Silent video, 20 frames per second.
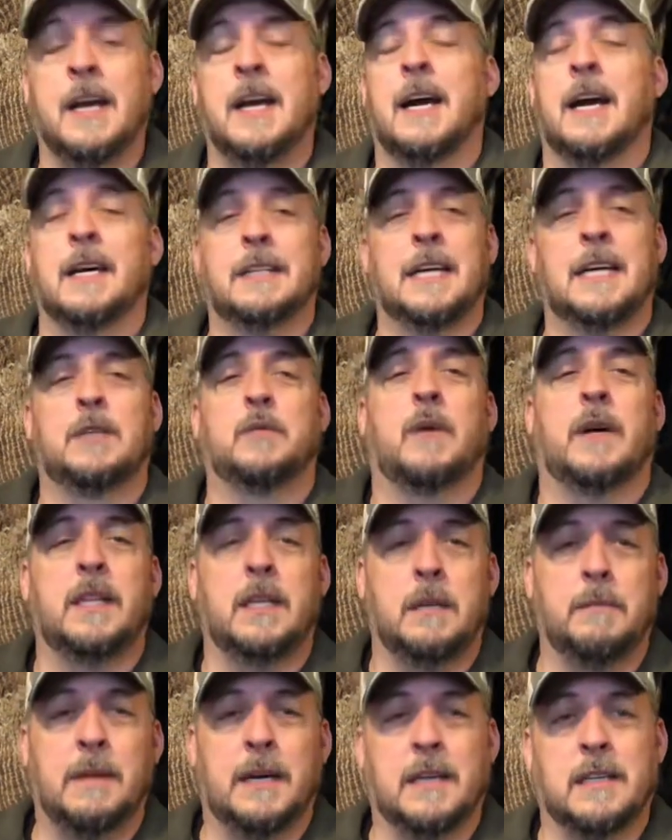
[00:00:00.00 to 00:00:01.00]
And that's why the
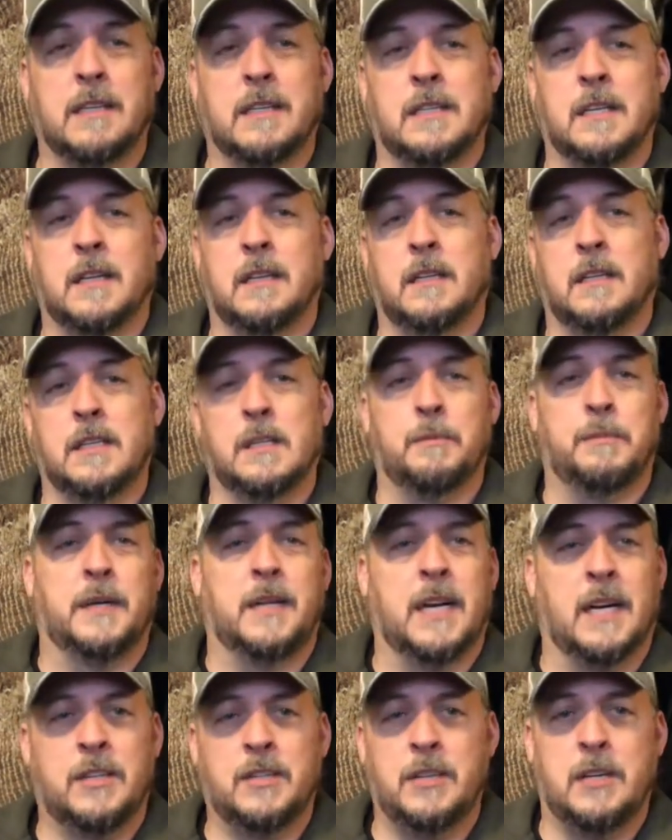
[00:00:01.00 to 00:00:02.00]
American Sentinel is a
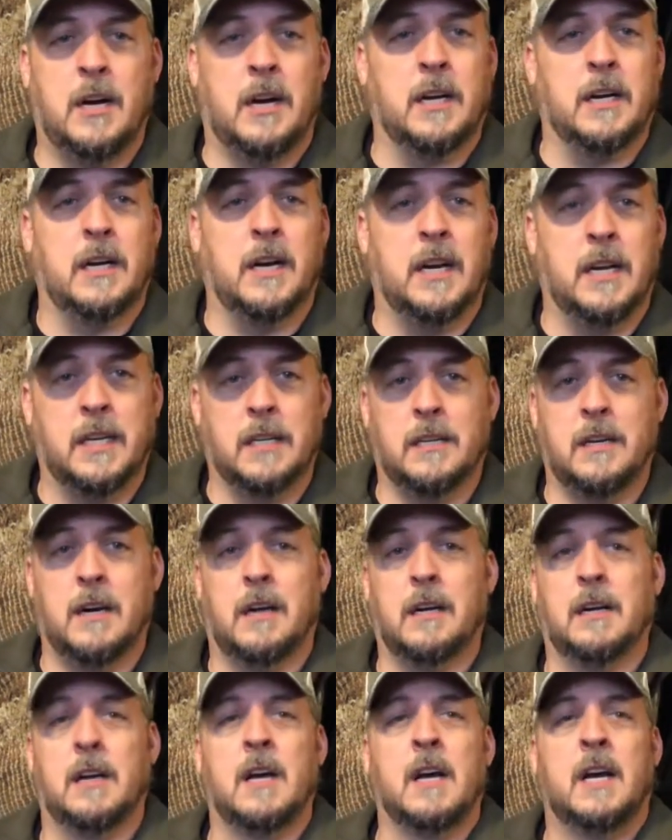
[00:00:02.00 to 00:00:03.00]
protection dog and a hunting dog.